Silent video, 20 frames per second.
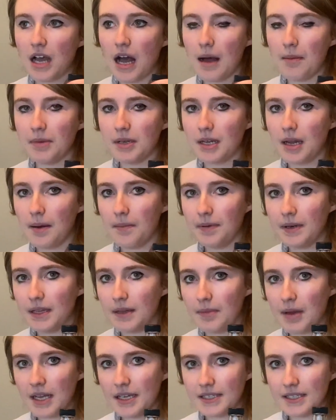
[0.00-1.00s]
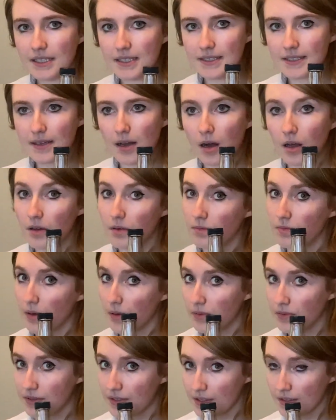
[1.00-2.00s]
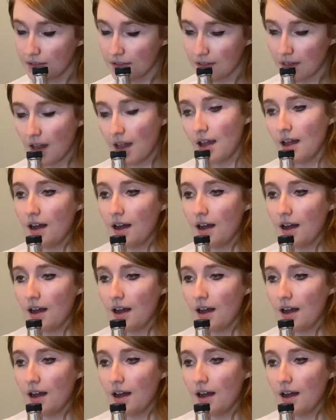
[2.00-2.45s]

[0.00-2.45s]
common company that makes it is called Roses.